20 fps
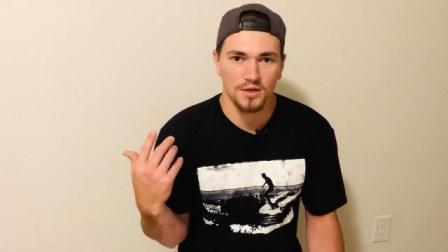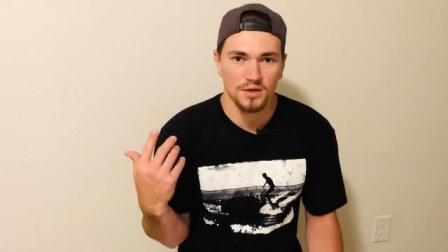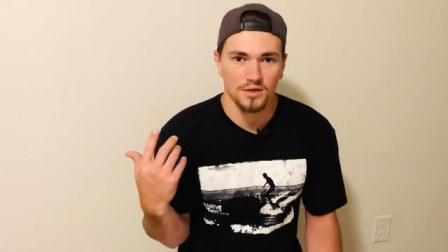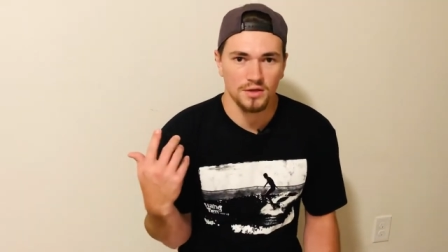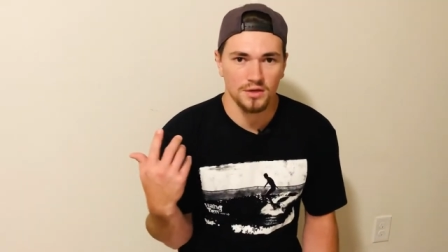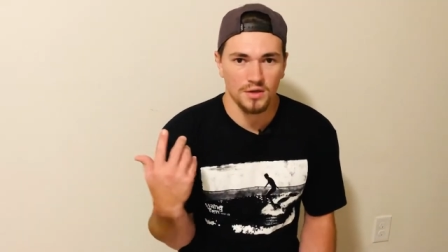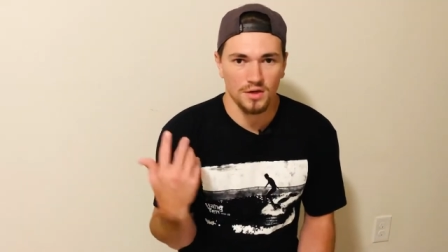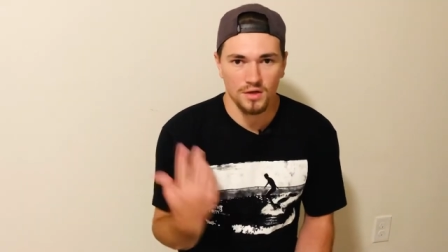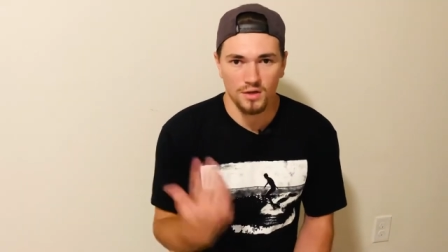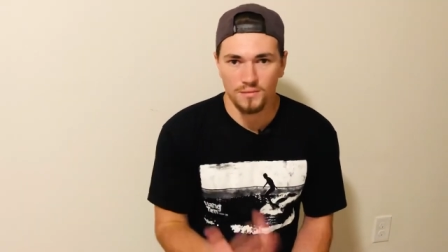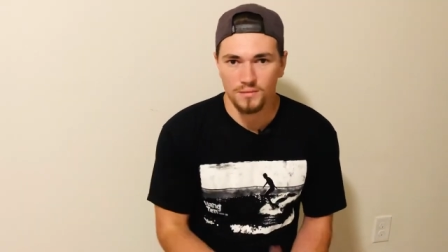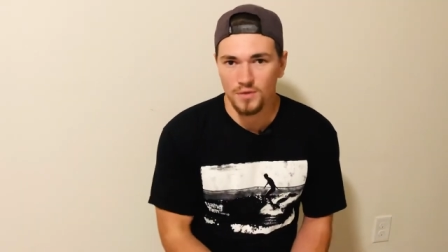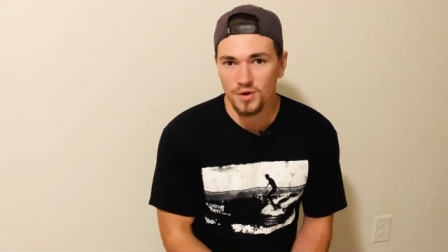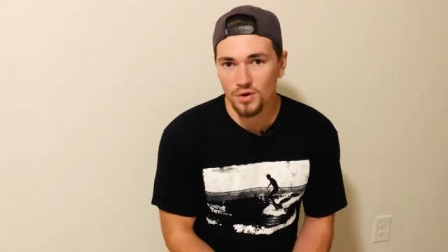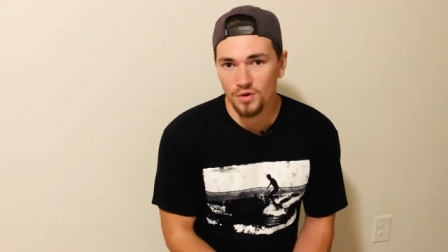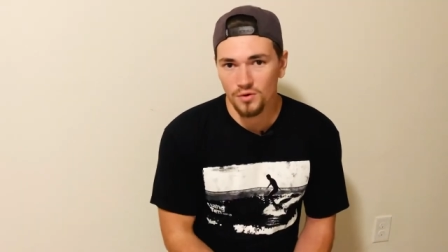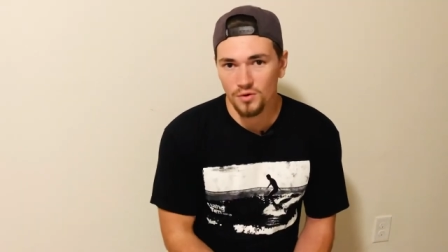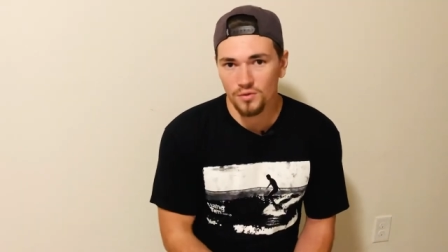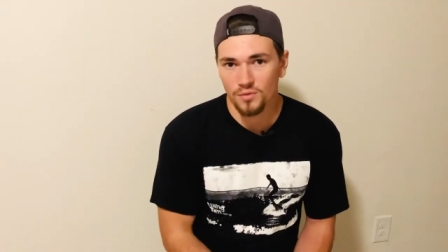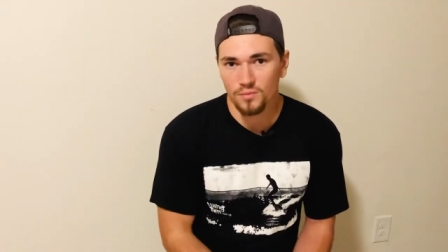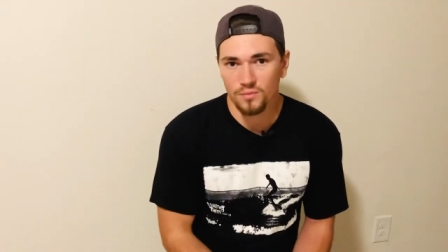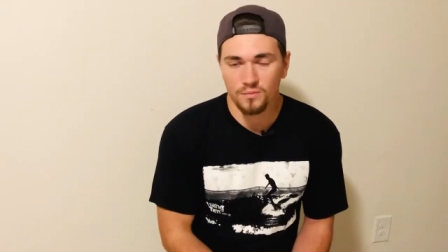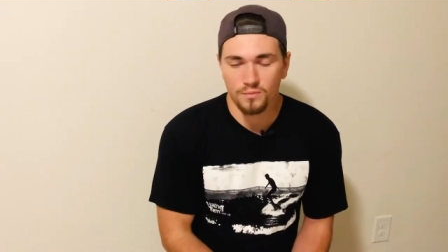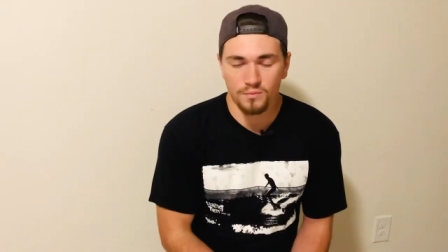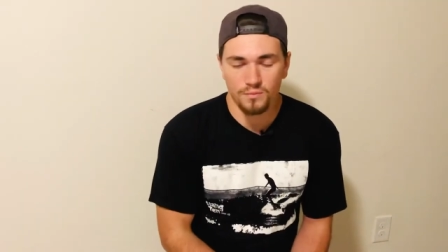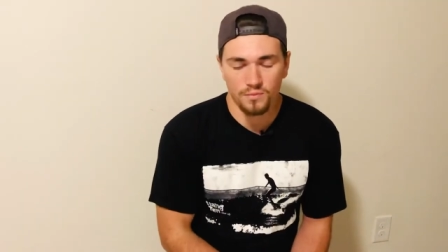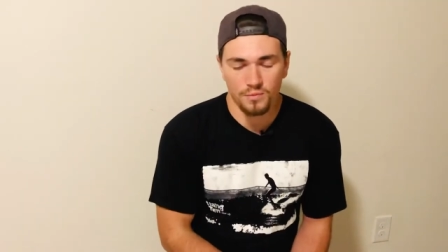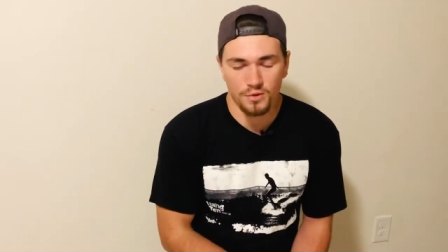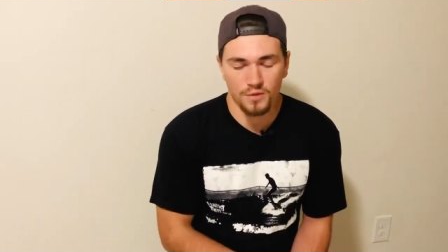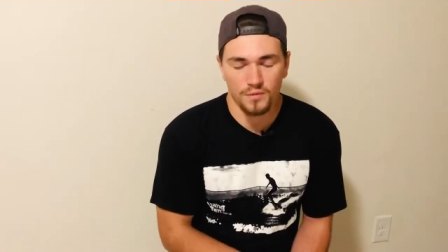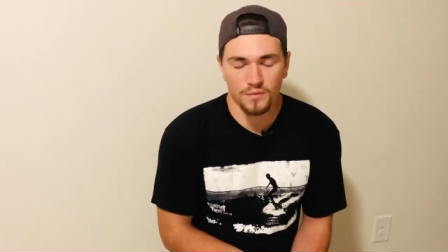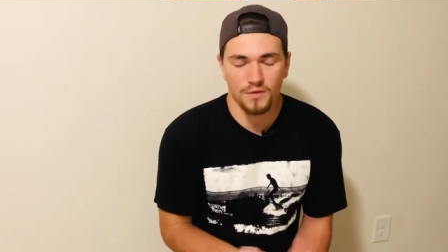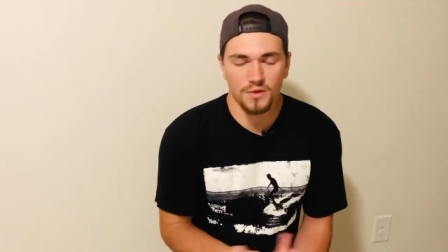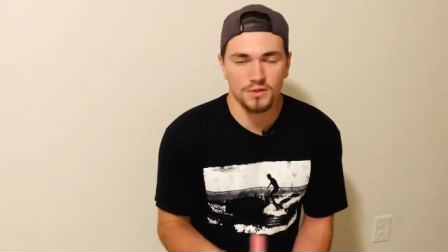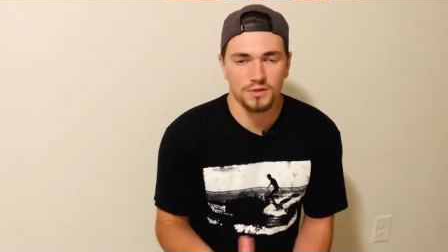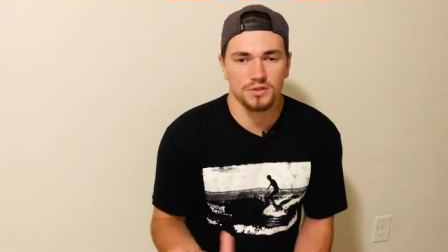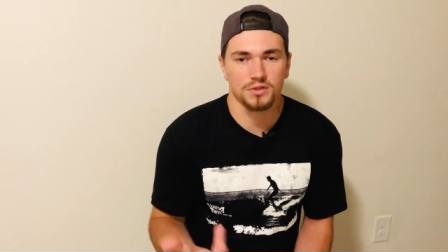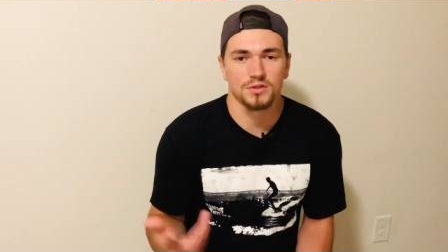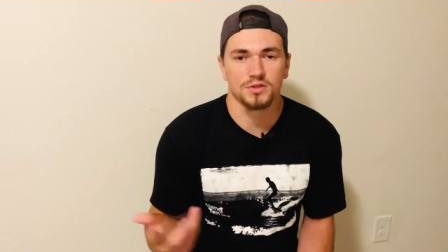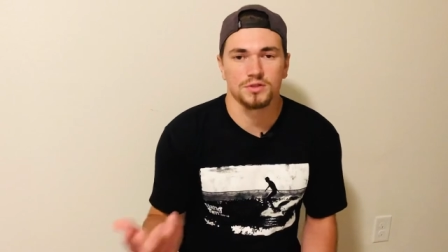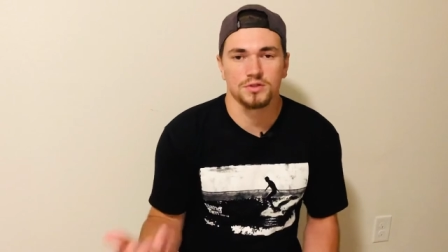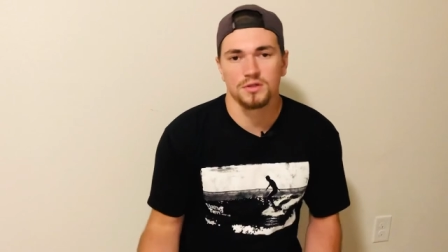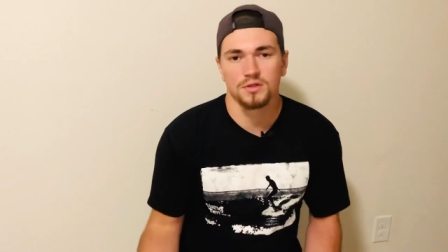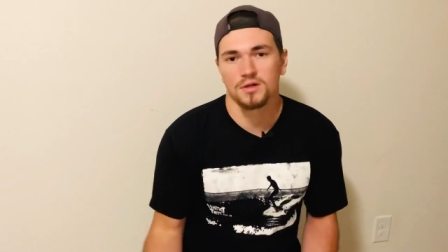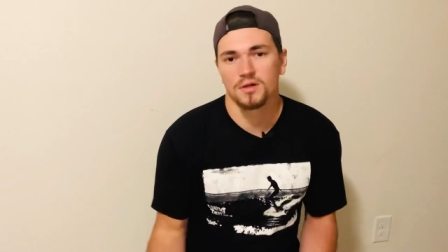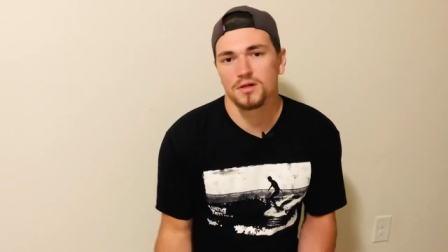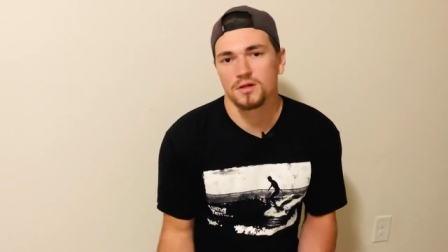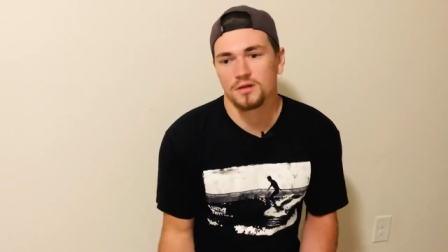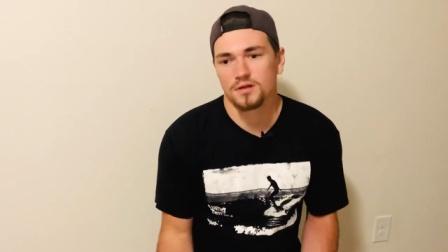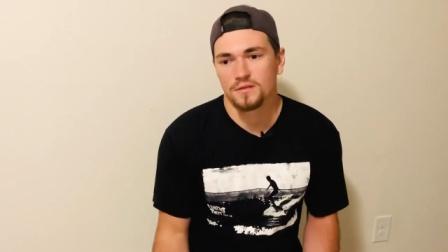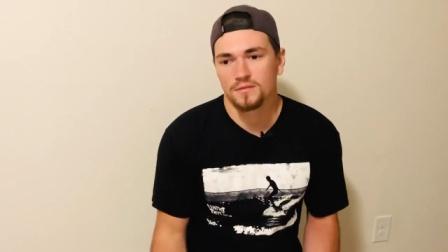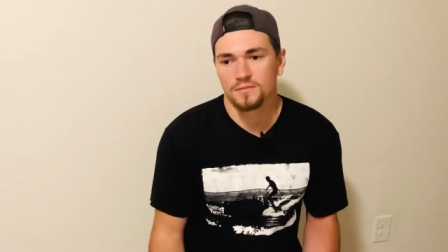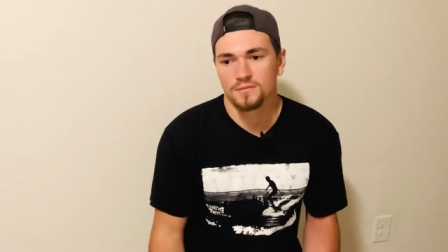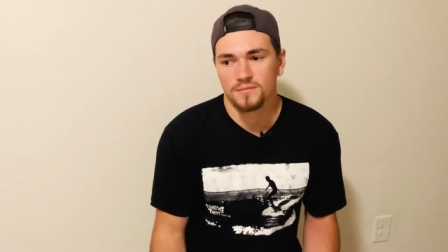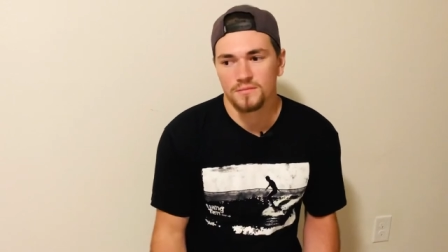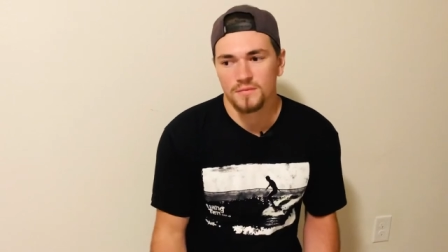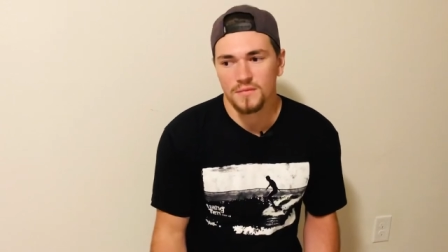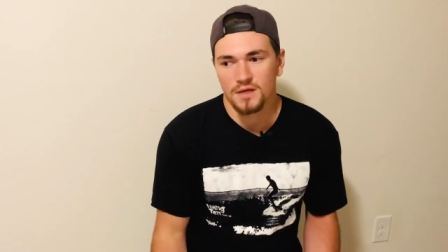um, know pretty much um,